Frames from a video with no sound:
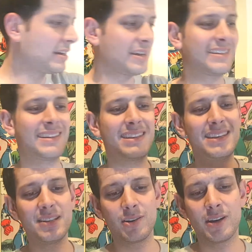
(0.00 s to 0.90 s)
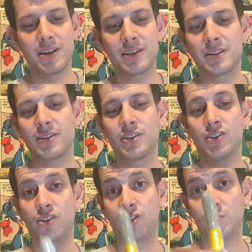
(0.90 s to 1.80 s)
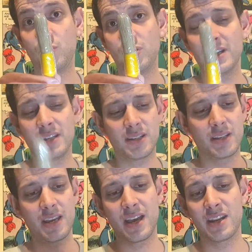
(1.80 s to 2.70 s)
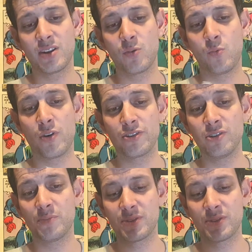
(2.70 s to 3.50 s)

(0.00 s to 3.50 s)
and then these are the smallest and one up,